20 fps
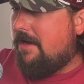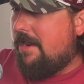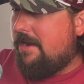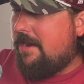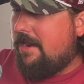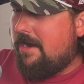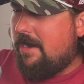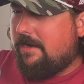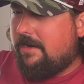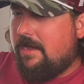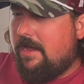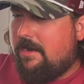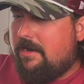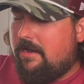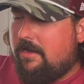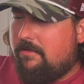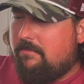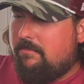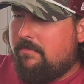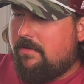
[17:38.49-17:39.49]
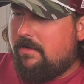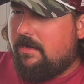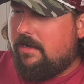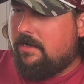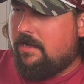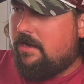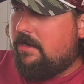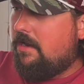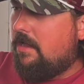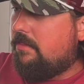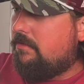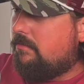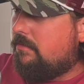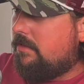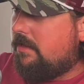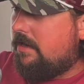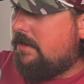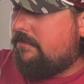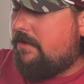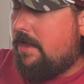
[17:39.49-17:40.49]
And then I got another
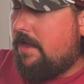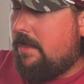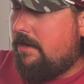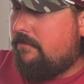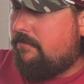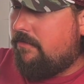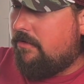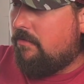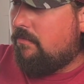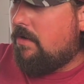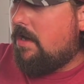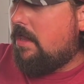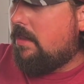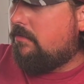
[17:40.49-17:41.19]
one that I've had for a while.